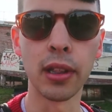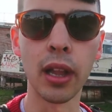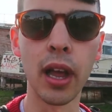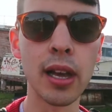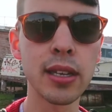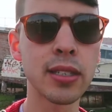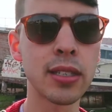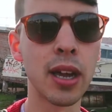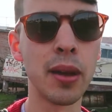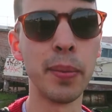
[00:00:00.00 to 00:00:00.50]

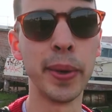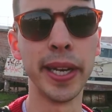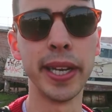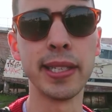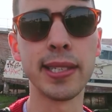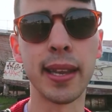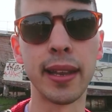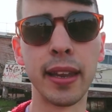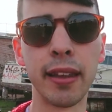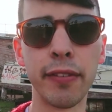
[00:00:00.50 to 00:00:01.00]
Last time we
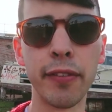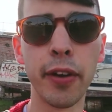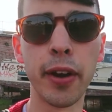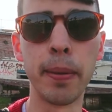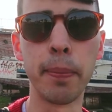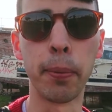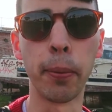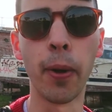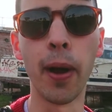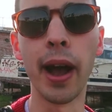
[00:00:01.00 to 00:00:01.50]
did something
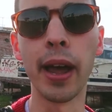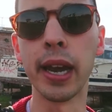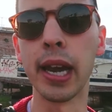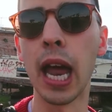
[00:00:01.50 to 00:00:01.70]
very bright